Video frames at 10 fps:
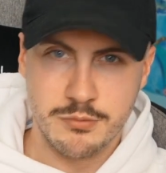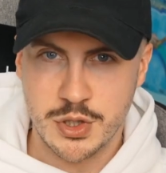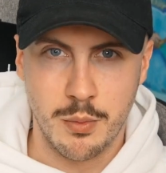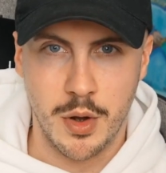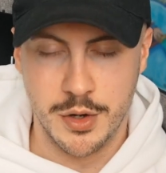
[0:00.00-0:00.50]

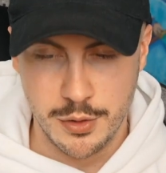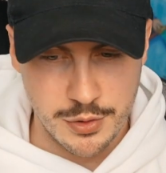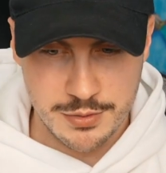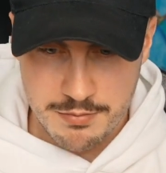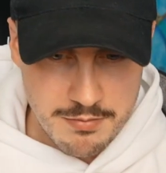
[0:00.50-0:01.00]
someone
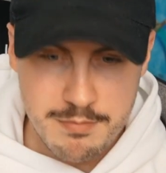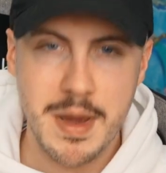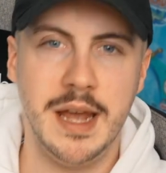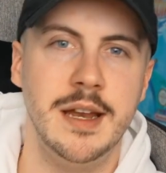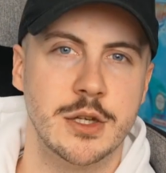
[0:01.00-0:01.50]
whose
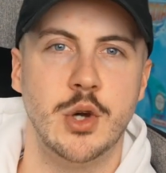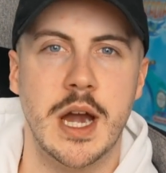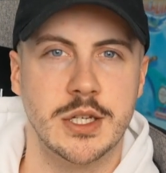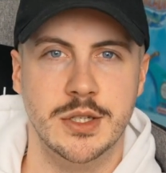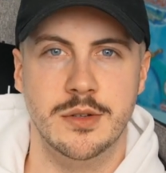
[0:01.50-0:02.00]
main
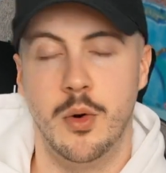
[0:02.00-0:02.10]
attraction,